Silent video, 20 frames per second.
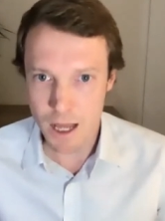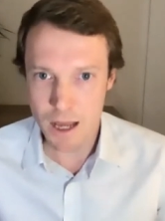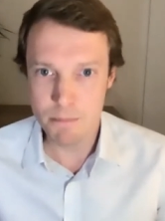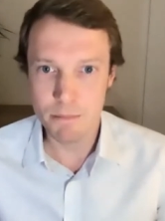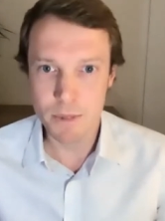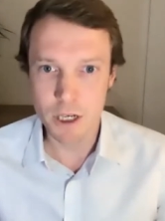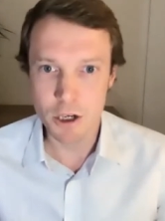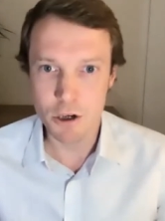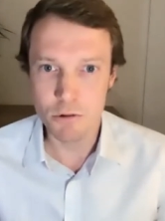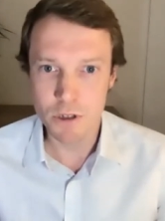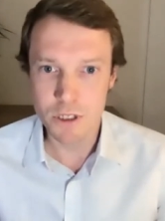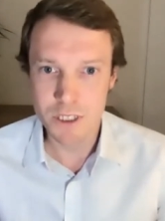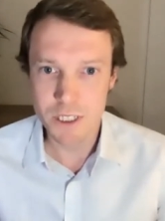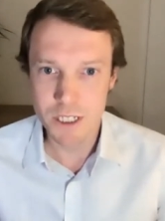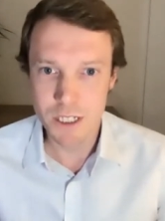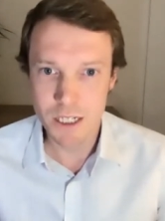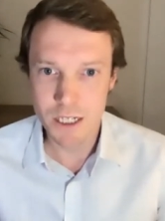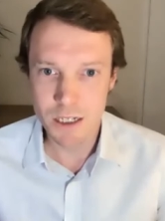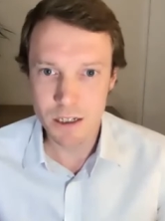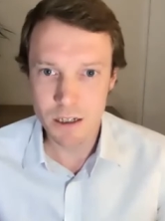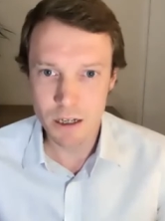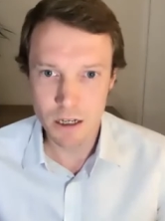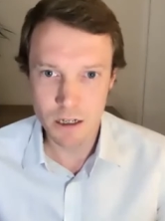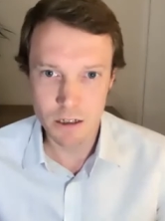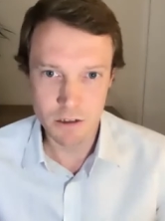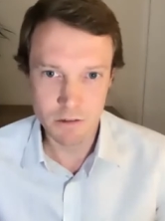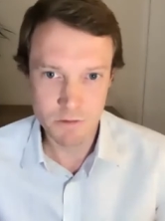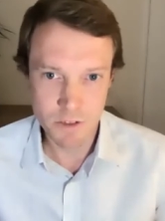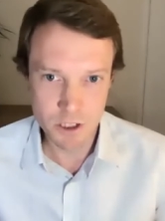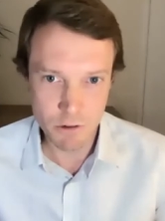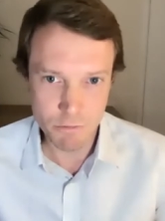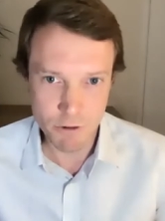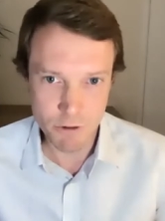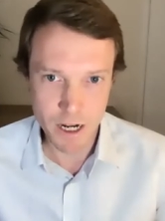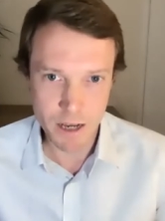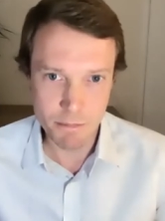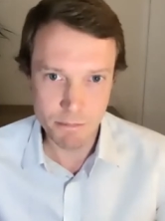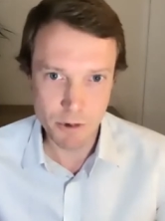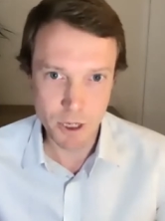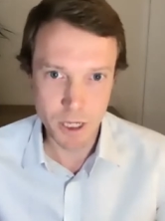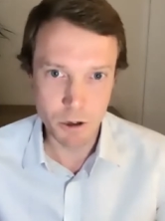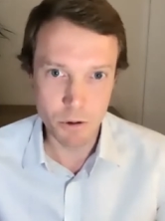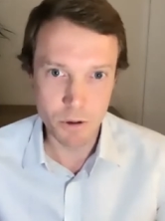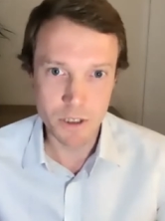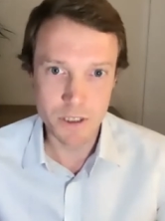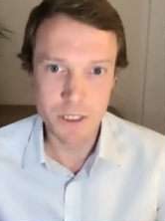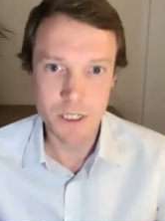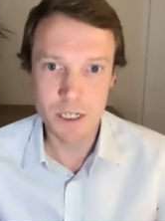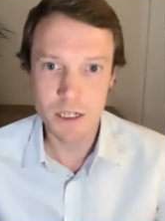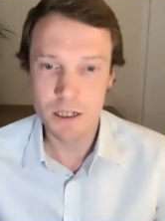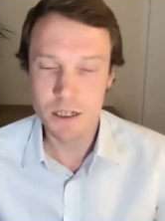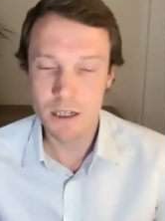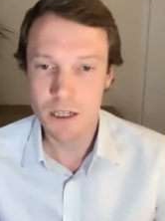ambiguity and of sovereign ambiguity.